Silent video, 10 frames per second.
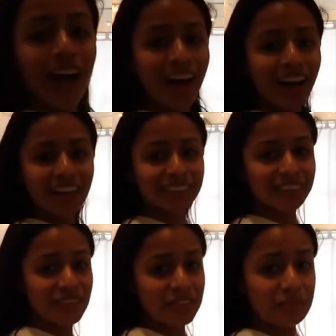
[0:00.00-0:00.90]

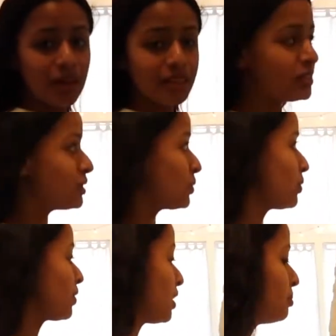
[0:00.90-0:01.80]
Hi, so this is my
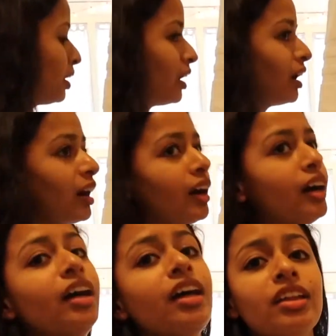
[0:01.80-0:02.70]
dorm.
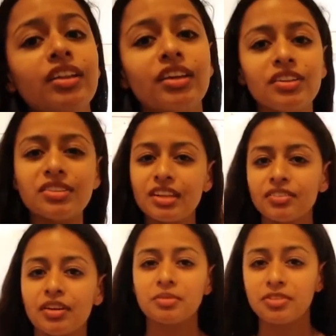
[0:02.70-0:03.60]
The cute
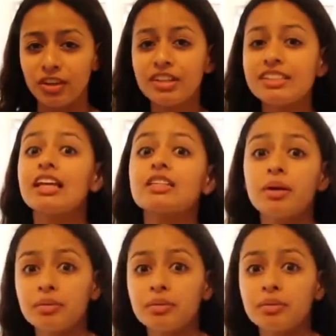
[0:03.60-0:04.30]
stuff comes first. That's my